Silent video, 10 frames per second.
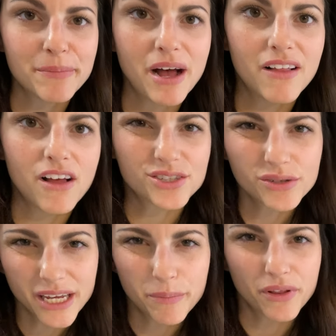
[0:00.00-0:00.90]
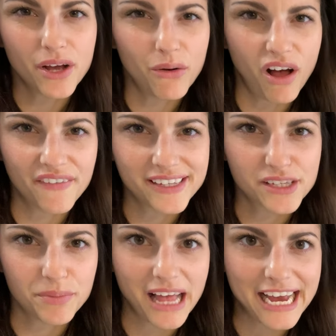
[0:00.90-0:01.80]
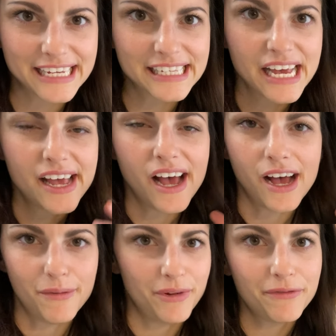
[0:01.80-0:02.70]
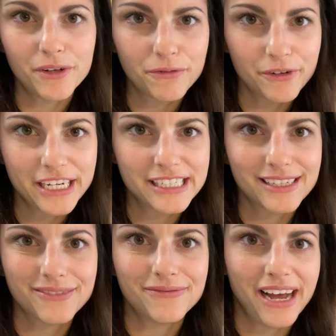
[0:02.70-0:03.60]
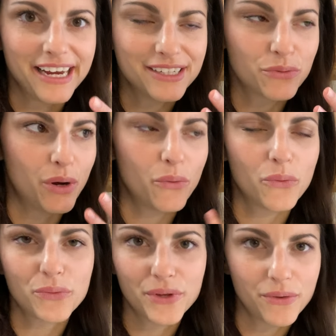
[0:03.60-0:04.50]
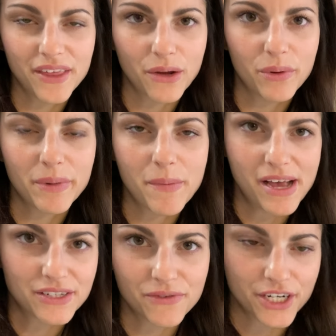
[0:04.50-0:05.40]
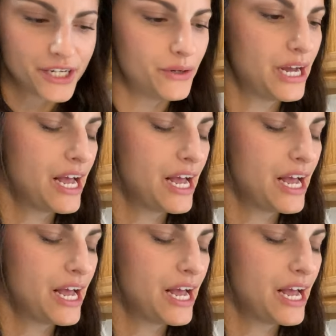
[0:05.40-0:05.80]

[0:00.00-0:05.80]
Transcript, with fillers: I'll also link below all these supplies, but feel free to find what you think would be best for you.